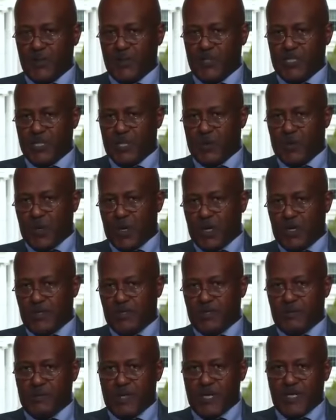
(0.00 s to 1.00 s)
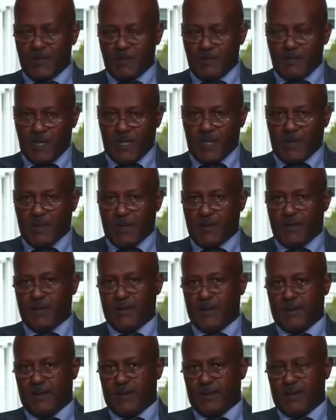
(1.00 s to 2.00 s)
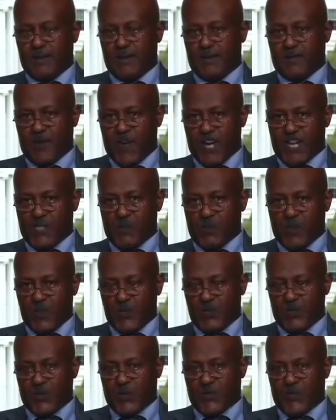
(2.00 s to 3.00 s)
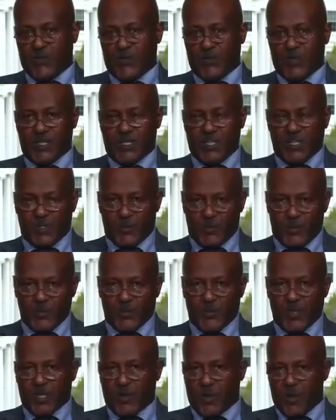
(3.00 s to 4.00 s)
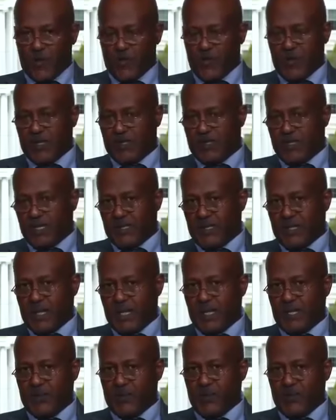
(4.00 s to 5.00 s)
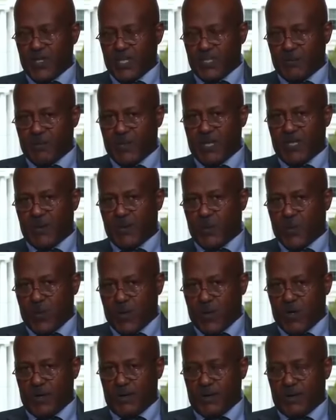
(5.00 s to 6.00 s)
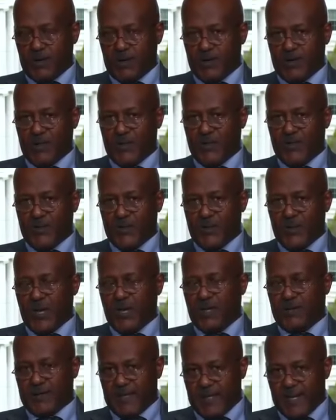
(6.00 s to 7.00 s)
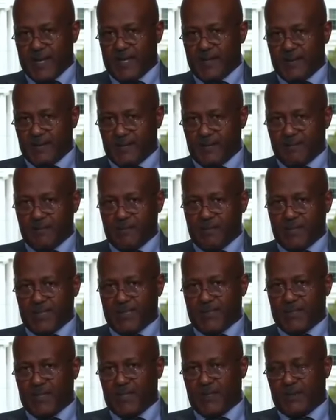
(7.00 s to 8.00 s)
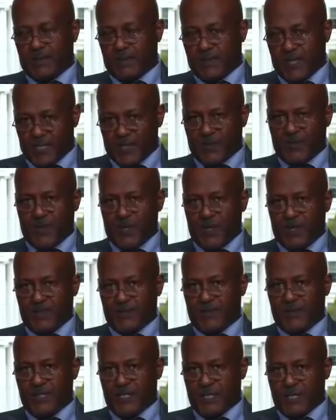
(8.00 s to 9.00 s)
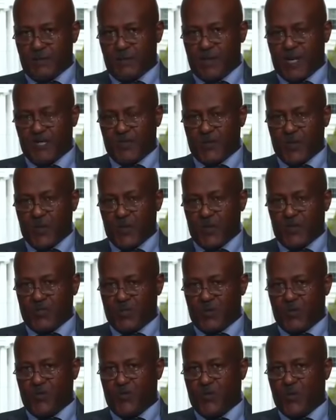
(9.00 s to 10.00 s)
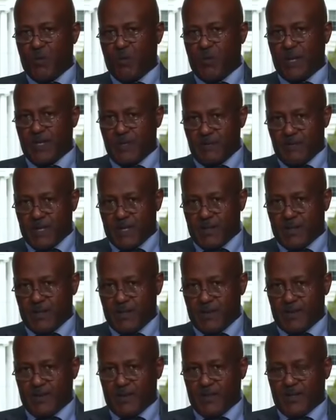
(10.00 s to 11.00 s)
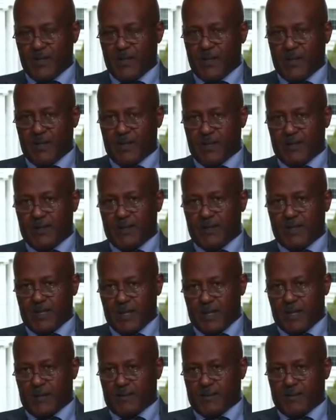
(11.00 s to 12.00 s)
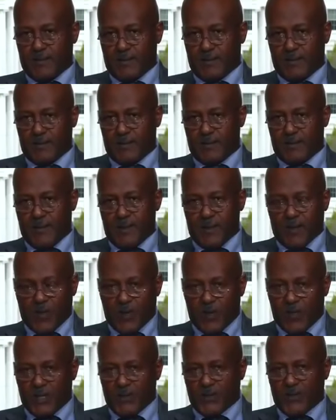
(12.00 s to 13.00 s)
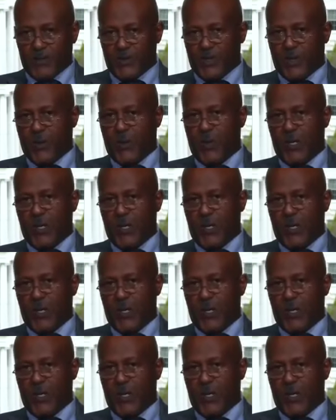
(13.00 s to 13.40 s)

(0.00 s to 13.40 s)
which awarded Badime the flashpoint of the dispute and conflict that led to that bloody war to Eritrea. But thus far, the regime has not withdrawn from Badime. These are, according to the